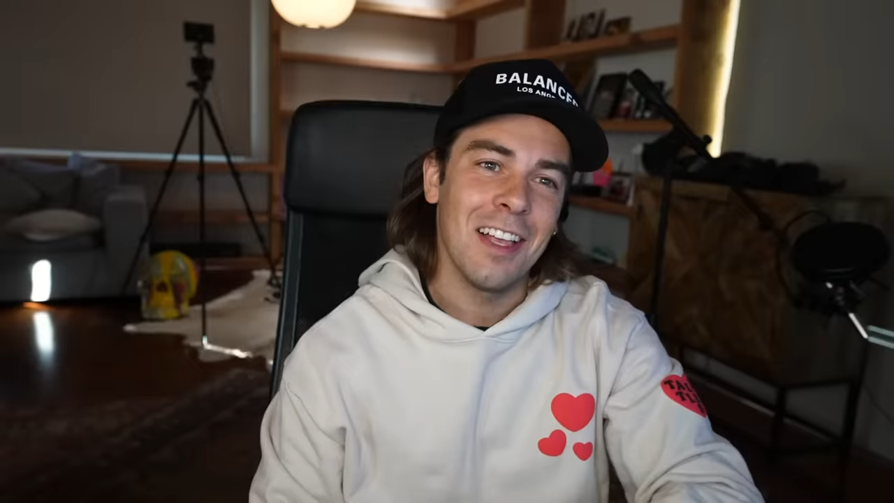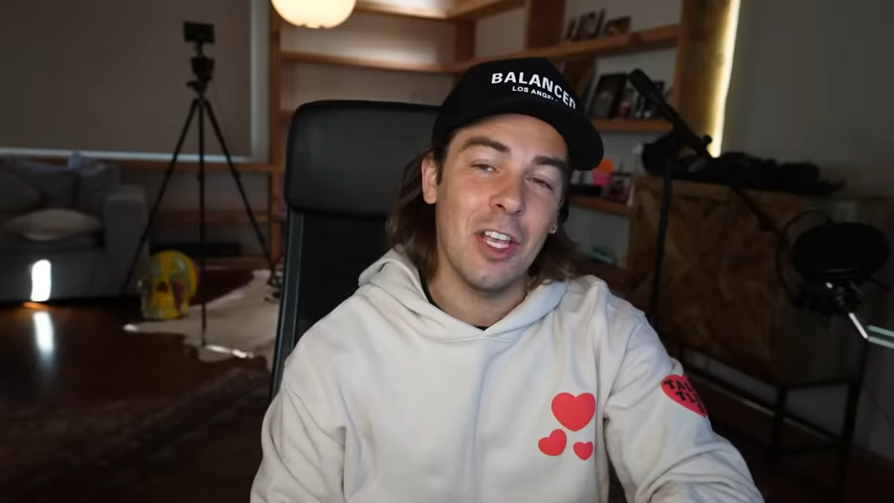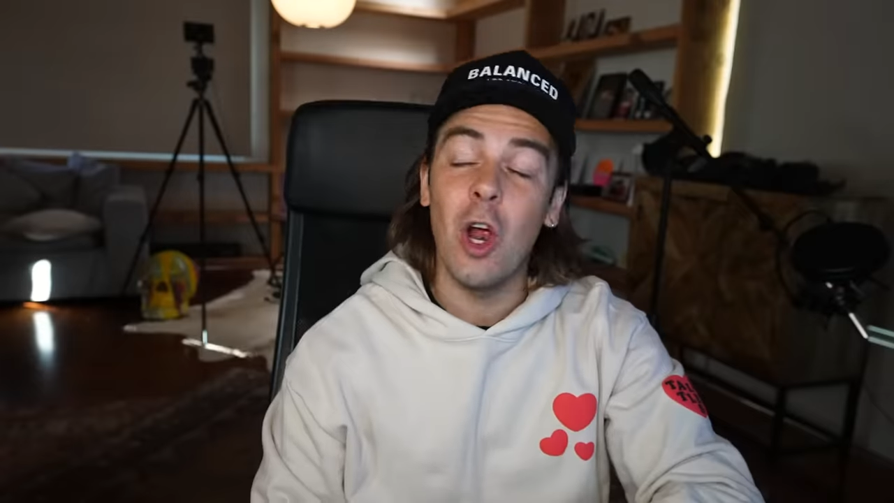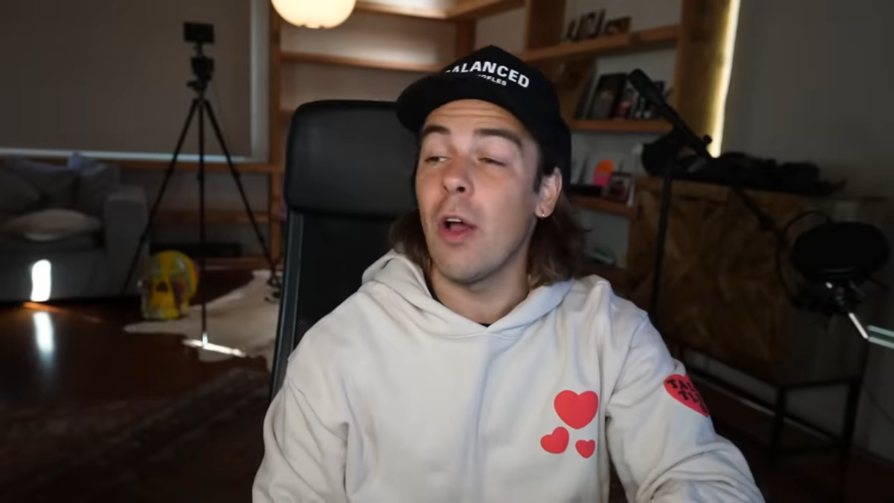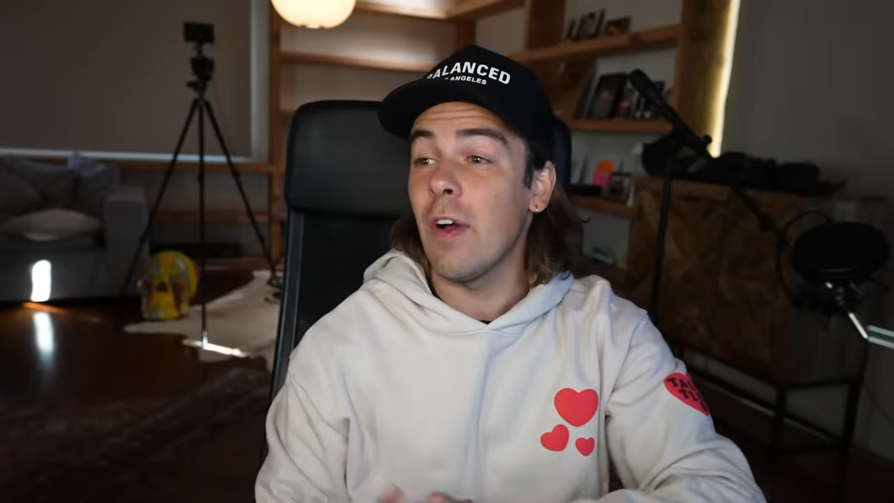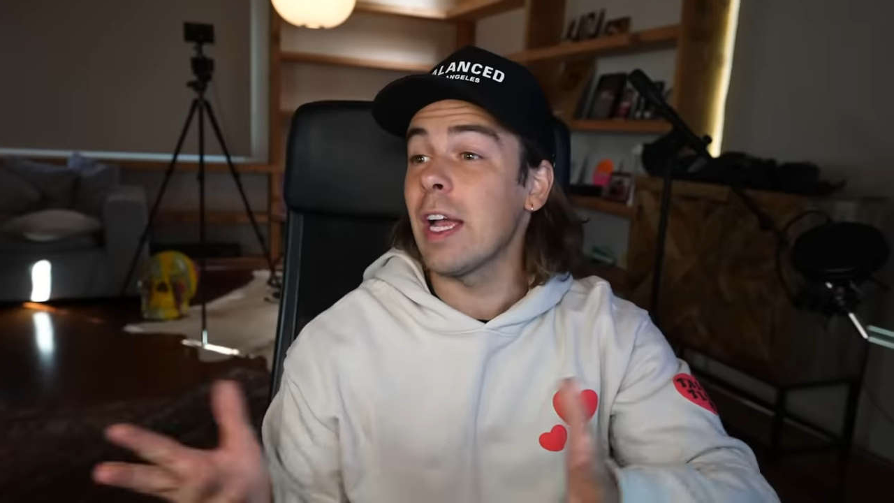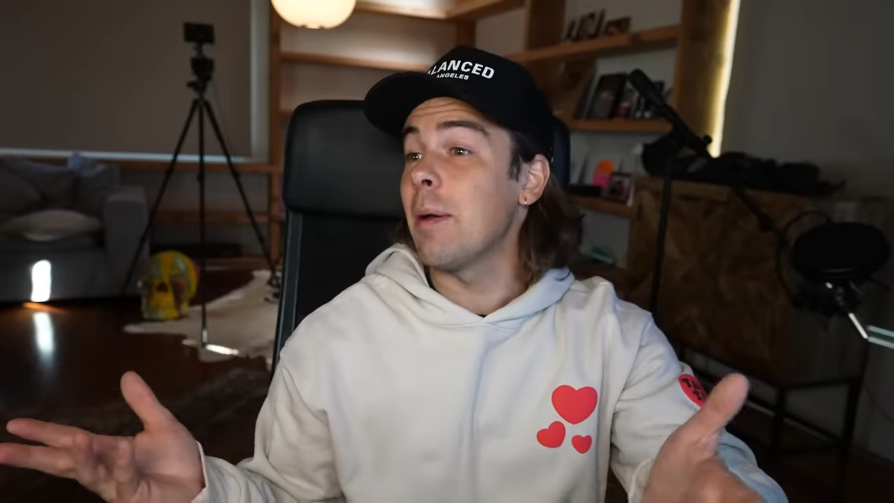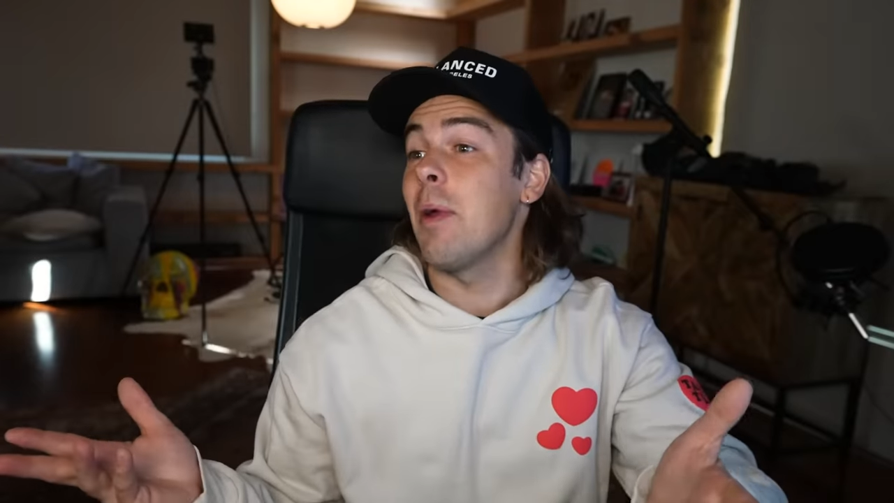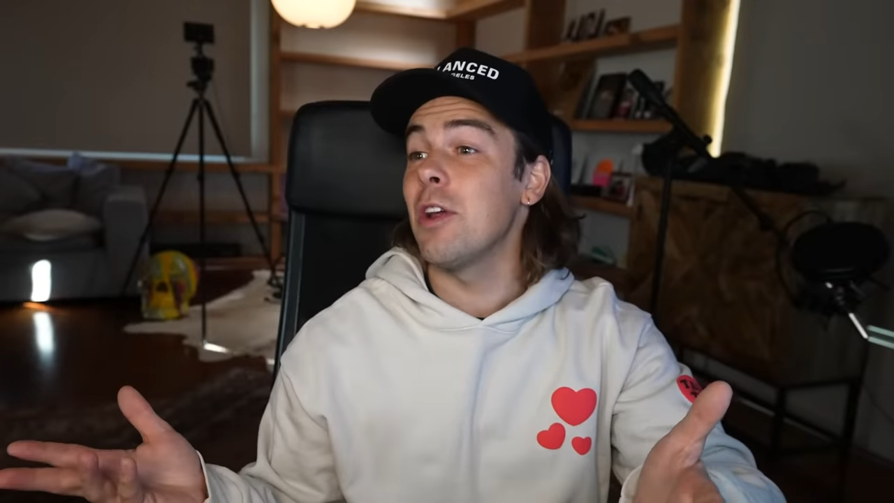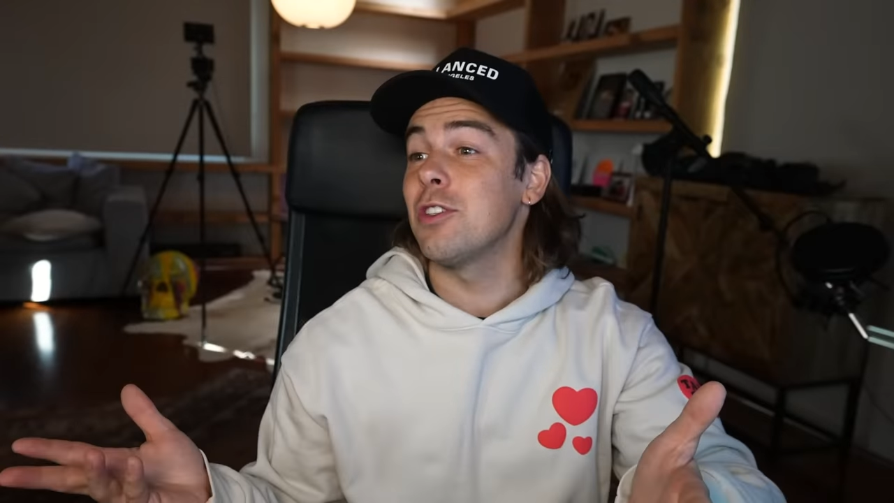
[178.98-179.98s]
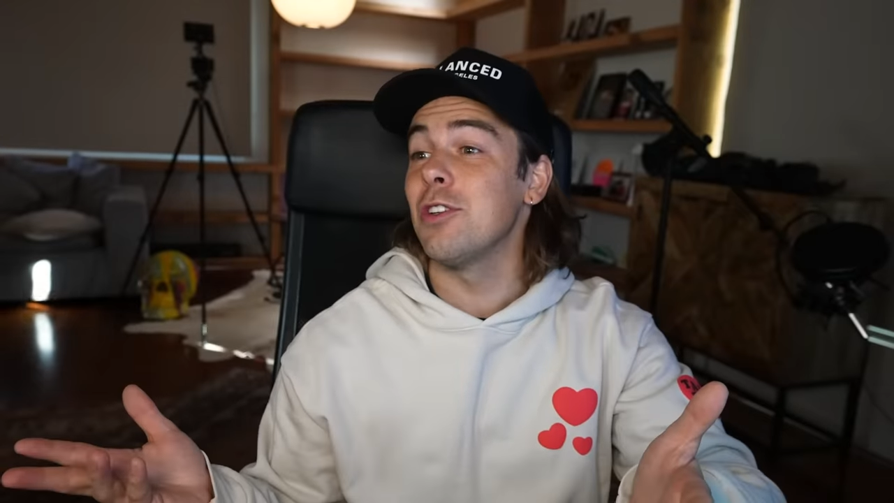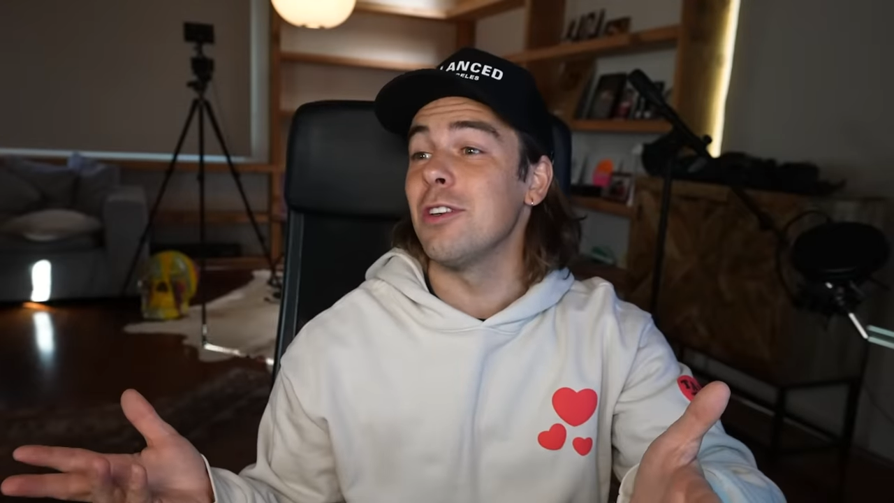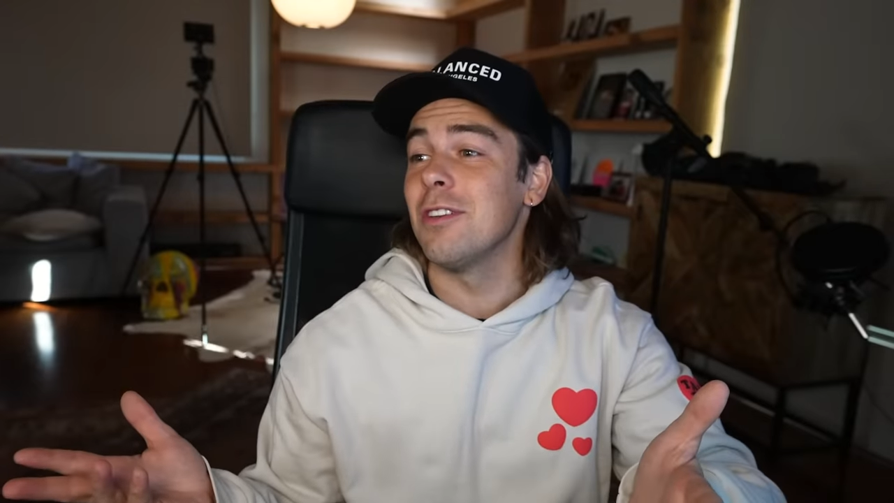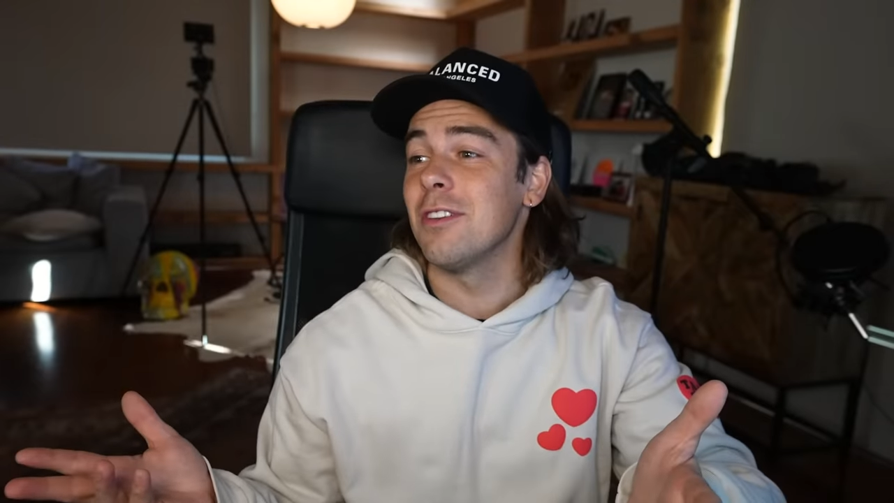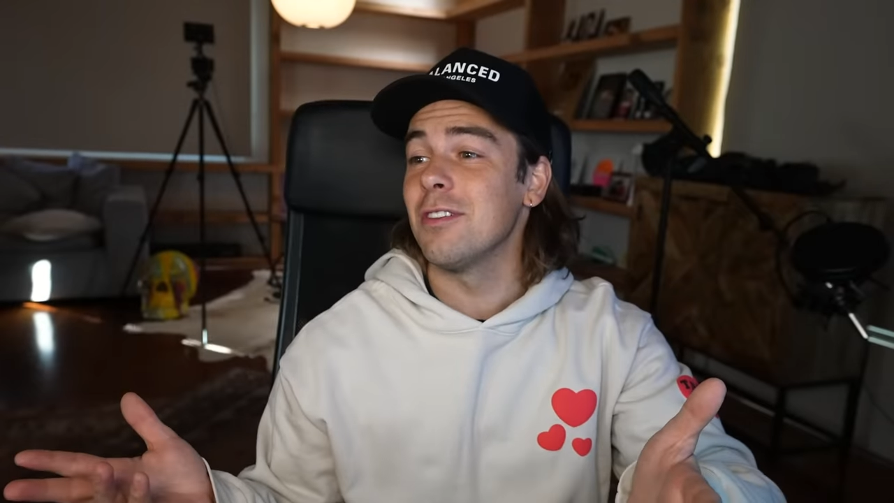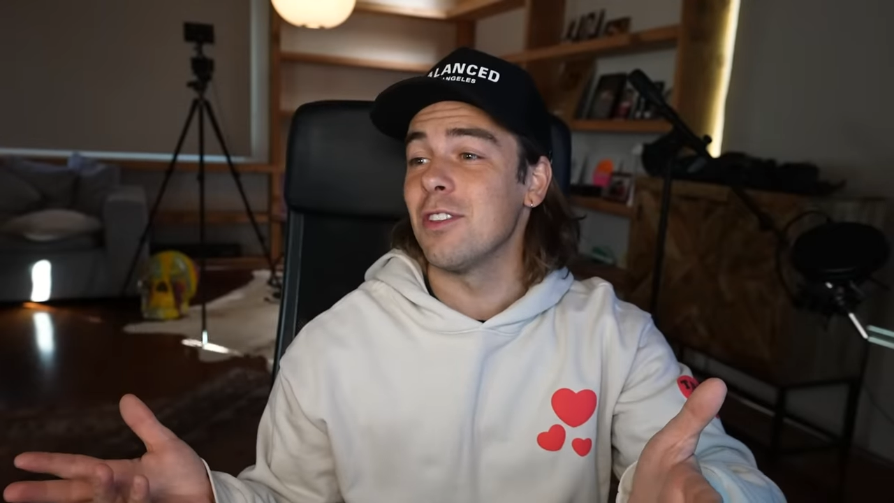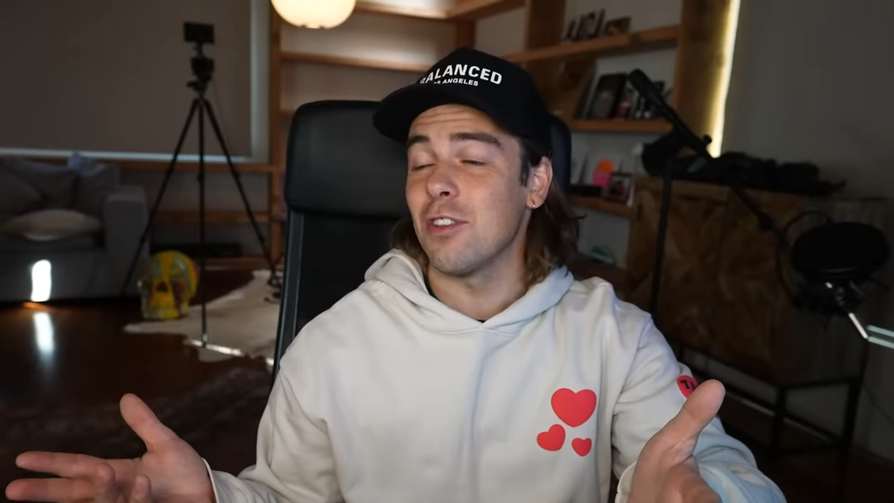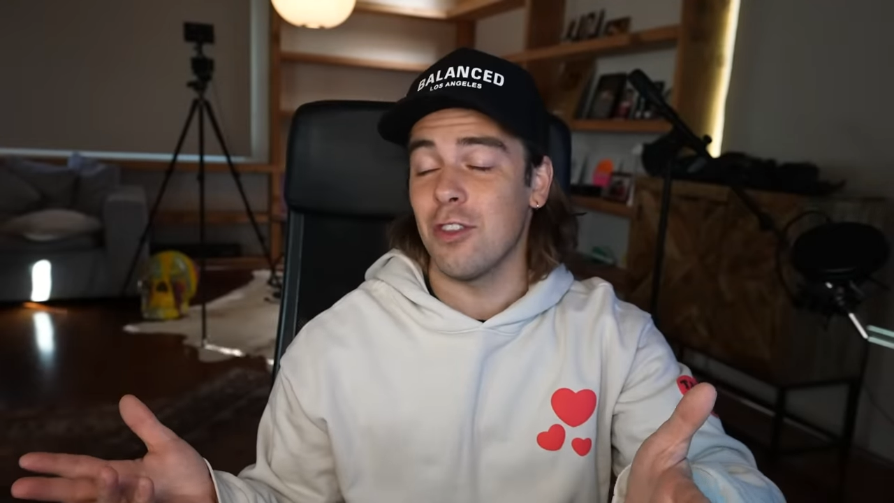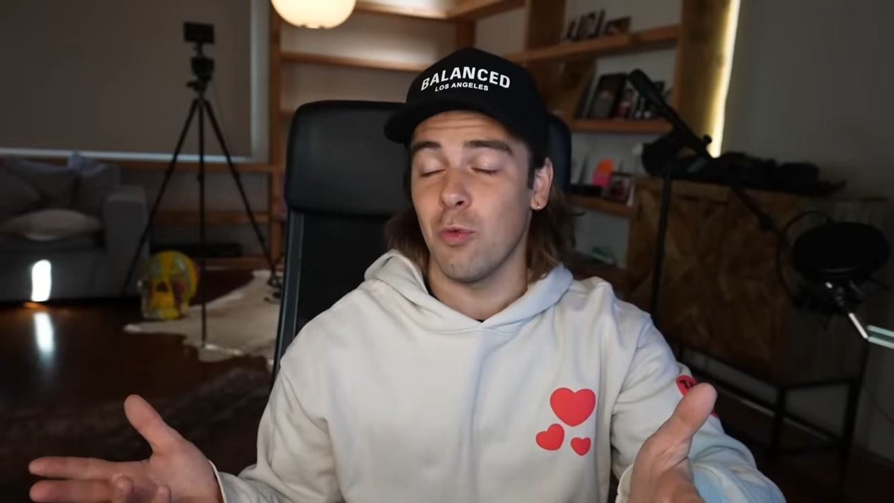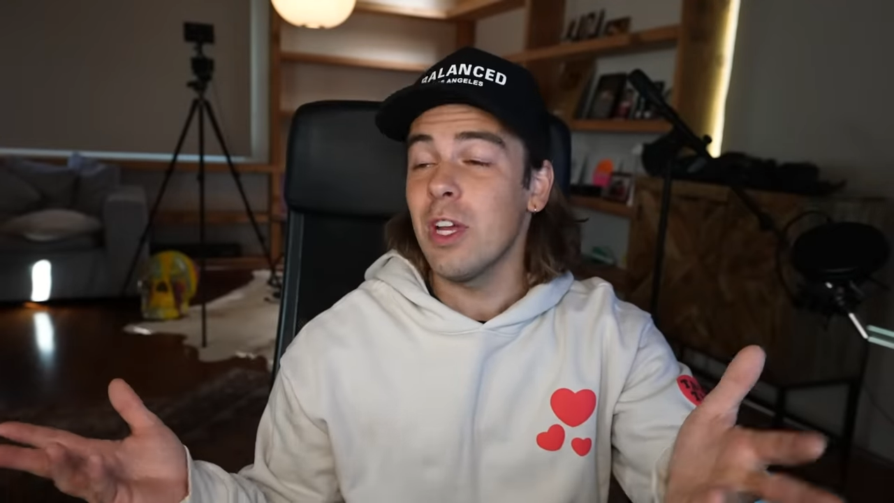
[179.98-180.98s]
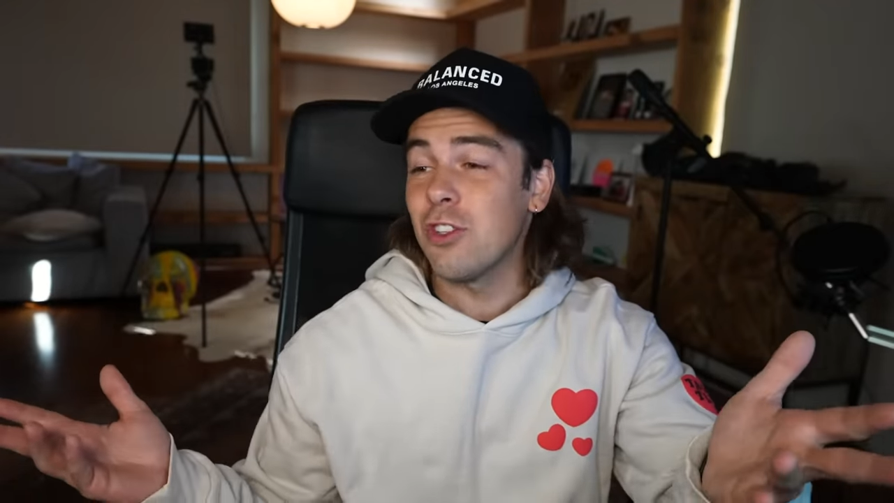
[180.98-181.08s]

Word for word: You know, if I could get married to three